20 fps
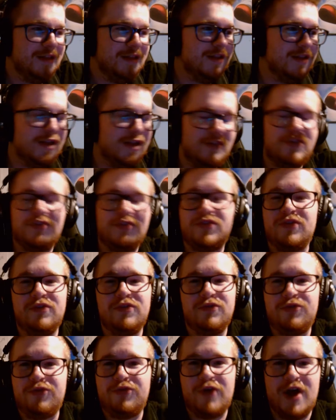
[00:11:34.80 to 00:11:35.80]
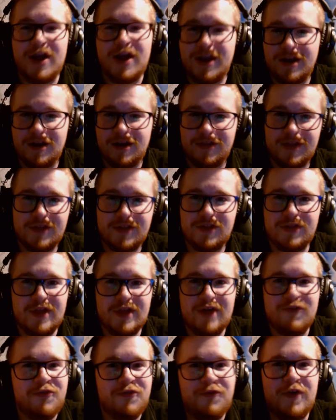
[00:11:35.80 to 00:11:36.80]
It's fine.
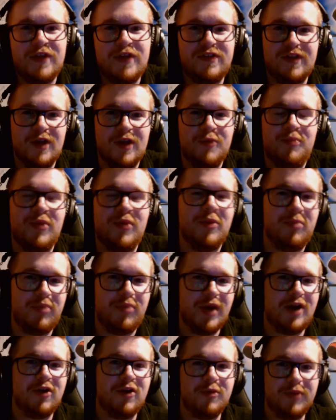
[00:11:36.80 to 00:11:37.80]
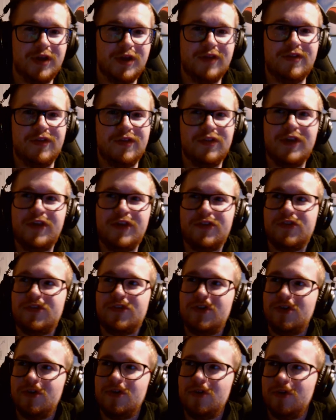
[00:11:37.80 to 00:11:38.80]
That fits a bit better, because at
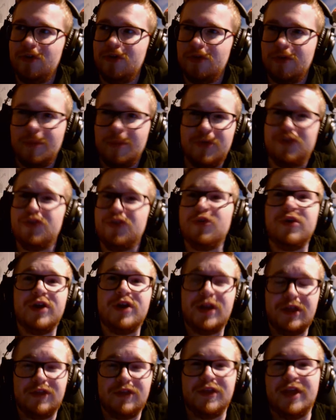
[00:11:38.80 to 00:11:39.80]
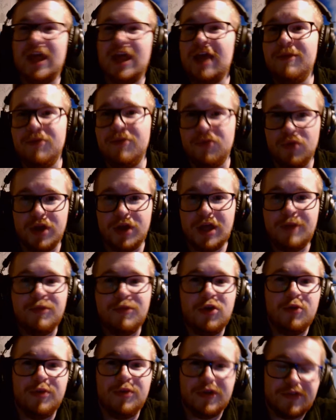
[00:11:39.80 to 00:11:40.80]
least the majority of the games were
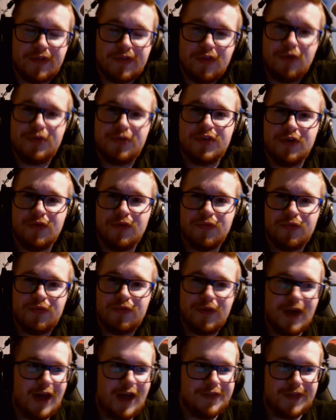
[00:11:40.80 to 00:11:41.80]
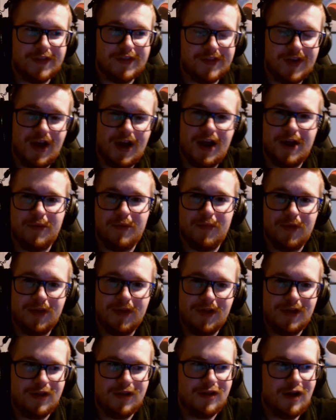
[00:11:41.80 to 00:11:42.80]
GameCube exclusive at the time,
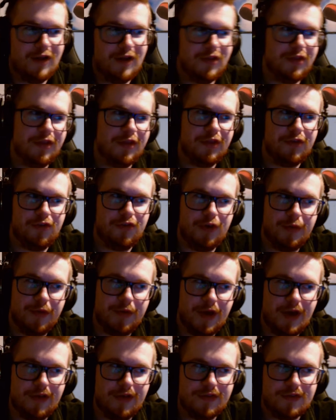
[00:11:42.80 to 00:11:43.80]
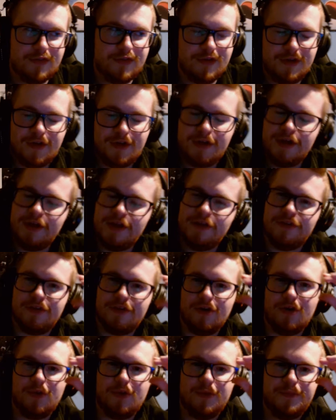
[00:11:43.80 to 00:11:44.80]
other than the Dreamcast.
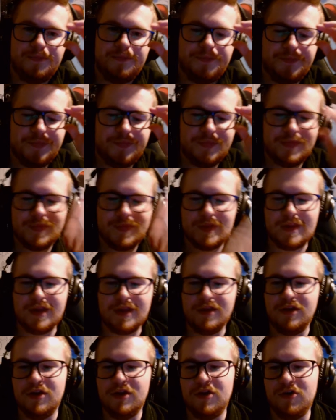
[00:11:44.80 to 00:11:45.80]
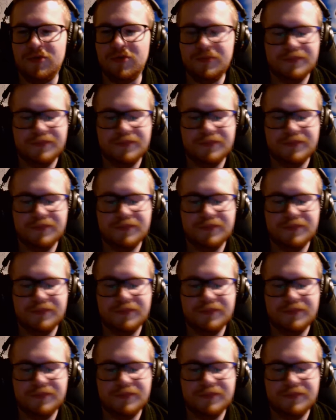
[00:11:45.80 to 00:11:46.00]
So, you know,